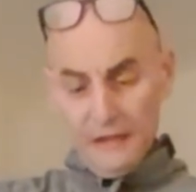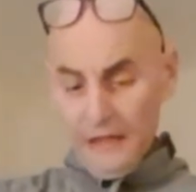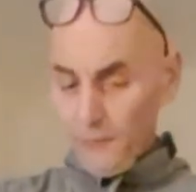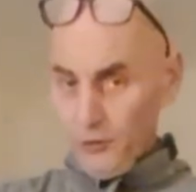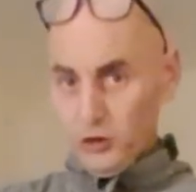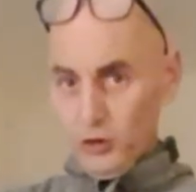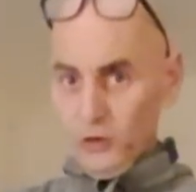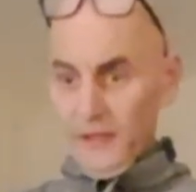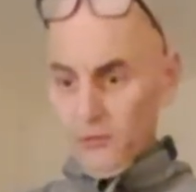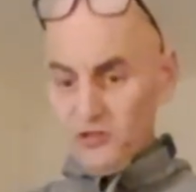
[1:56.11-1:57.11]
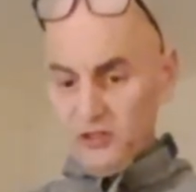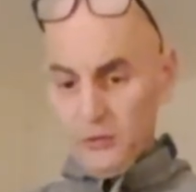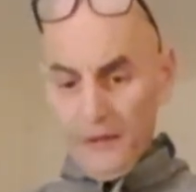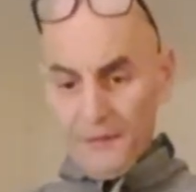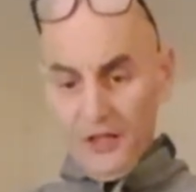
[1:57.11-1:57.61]
I'm not sure yet. We'll see
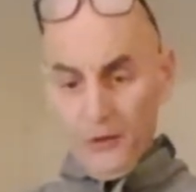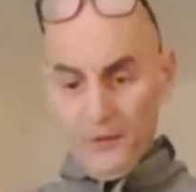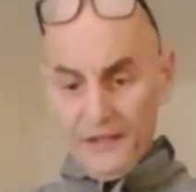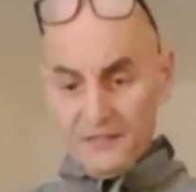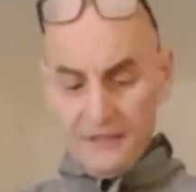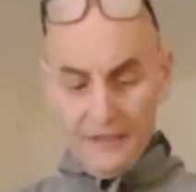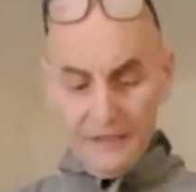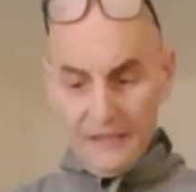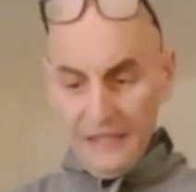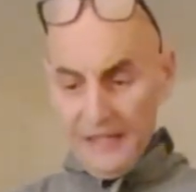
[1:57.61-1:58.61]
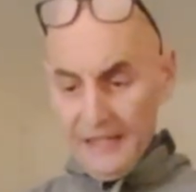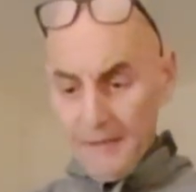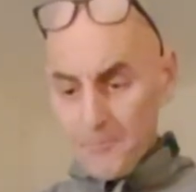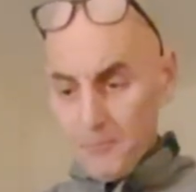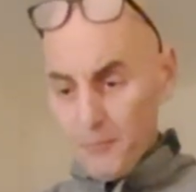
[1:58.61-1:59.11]
where we go with it.
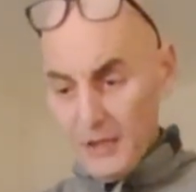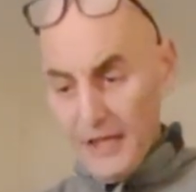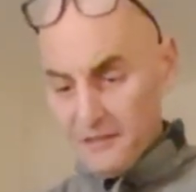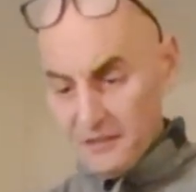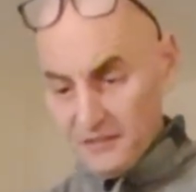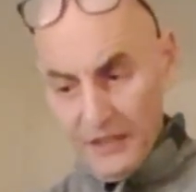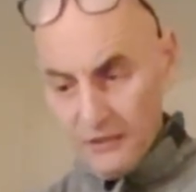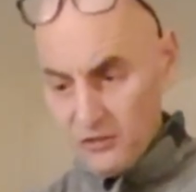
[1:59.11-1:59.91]
But yeah, as I say,